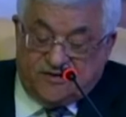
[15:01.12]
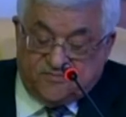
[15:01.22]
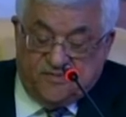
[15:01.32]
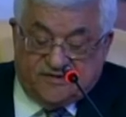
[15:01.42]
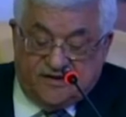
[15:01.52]
by
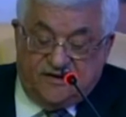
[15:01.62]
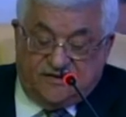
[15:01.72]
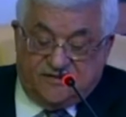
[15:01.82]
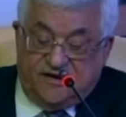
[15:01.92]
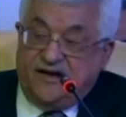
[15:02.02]
the
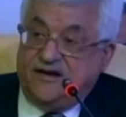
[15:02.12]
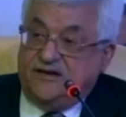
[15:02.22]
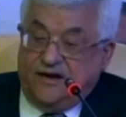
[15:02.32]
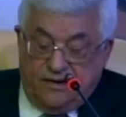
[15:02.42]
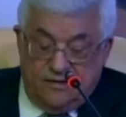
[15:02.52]
enormity
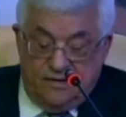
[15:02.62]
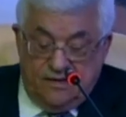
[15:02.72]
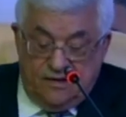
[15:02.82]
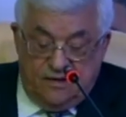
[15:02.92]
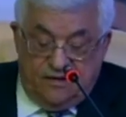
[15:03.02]
and
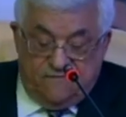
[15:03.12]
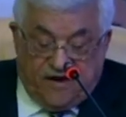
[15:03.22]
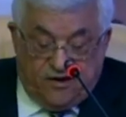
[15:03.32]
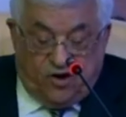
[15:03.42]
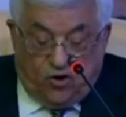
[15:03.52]
atrocity
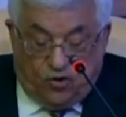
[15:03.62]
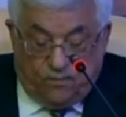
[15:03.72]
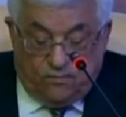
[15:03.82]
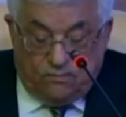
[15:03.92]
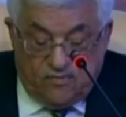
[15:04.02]
of the
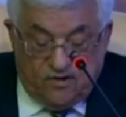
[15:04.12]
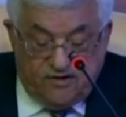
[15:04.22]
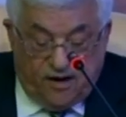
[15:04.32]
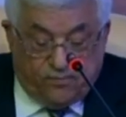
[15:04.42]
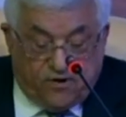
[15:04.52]
occupation
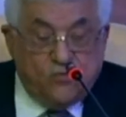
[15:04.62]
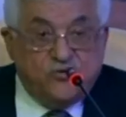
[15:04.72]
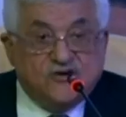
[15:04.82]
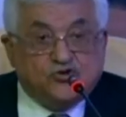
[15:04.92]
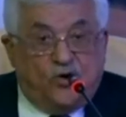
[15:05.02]
assault,
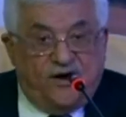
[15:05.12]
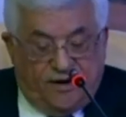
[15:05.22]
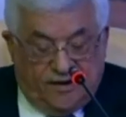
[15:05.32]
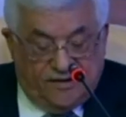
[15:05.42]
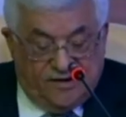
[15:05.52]

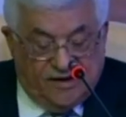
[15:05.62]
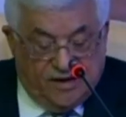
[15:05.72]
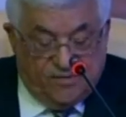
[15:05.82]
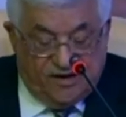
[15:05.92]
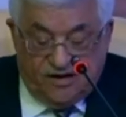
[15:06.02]

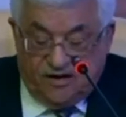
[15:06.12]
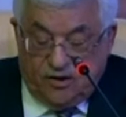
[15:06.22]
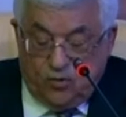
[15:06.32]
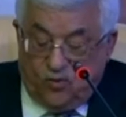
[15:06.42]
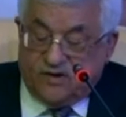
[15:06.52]
remain a
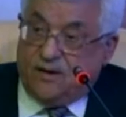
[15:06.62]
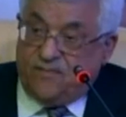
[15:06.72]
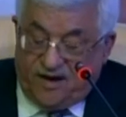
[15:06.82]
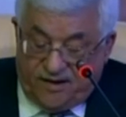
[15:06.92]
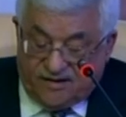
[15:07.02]
gleam of
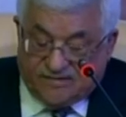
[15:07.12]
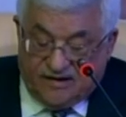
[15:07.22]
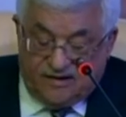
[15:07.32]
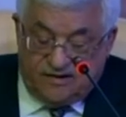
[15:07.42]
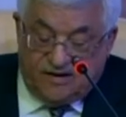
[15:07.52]
hope
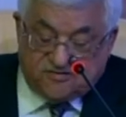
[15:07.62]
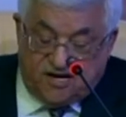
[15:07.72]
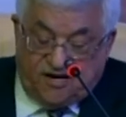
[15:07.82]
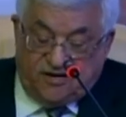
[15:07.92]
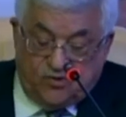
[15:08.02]
and a
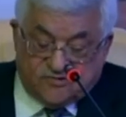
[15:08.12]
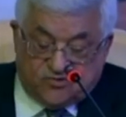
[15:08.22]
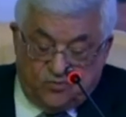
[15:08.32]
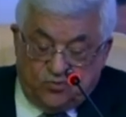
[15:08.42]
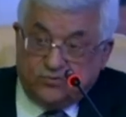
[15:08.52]

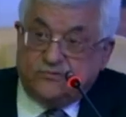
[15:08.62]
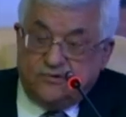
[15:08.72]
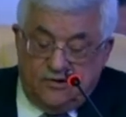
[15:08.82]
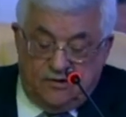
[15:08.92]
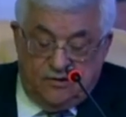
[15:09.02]
guarantee of
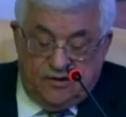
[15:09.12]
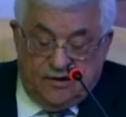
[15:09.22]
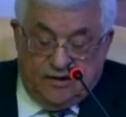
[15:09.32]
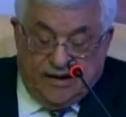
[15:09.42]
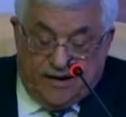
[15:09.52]
success and
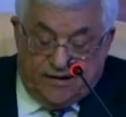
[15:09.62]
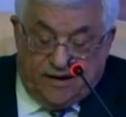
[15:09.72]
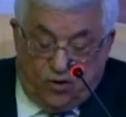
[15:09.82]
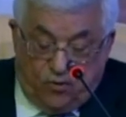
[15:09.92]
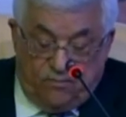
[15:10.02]
resilience.